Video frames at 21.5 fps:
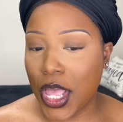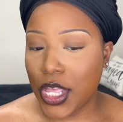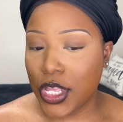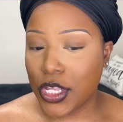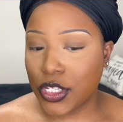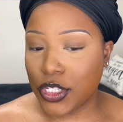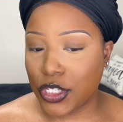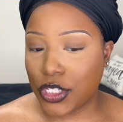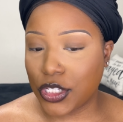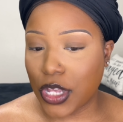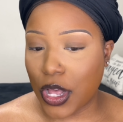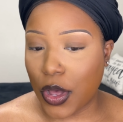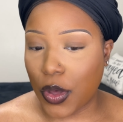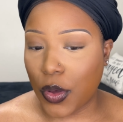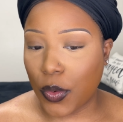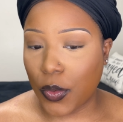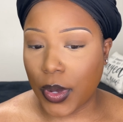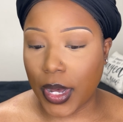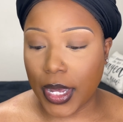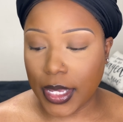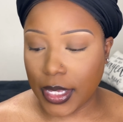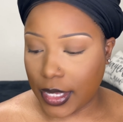
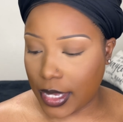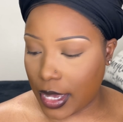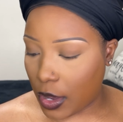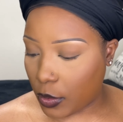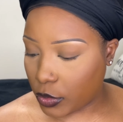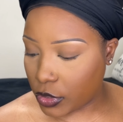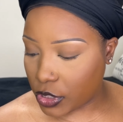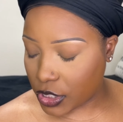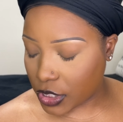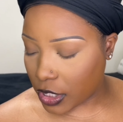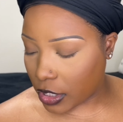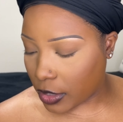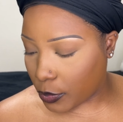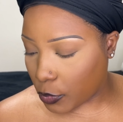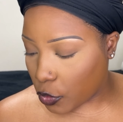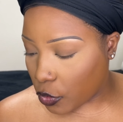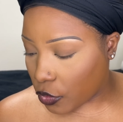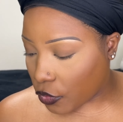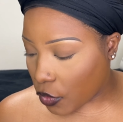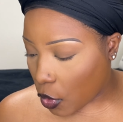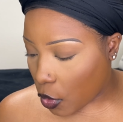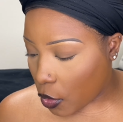So yeah, we're just gonna
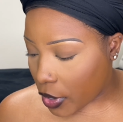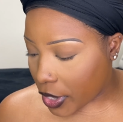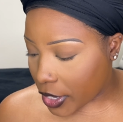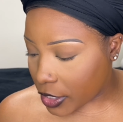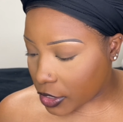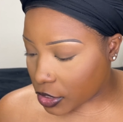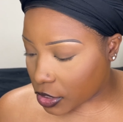move on.